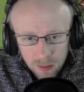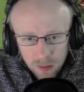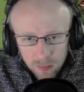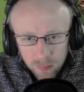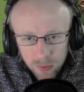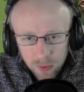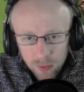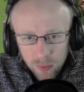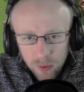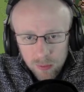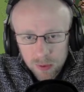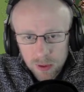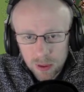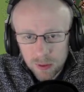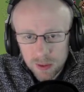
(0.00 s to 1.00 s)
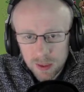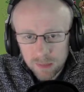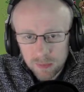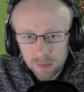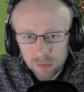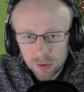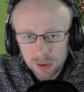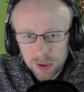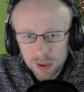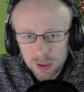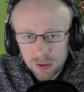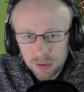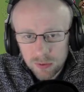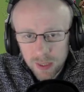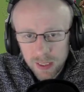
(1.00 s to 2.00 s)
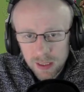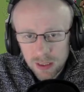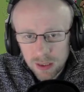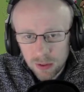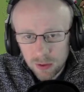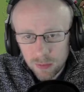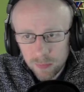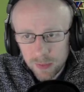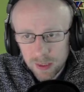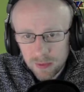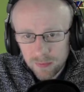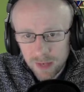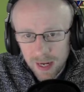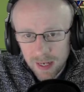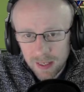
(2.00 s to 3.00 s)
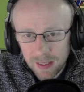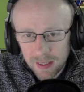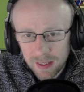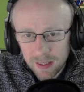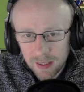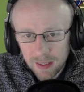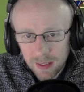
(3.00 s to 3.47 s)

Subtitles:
But what I'm going to do is I'm going to run straight up this flank,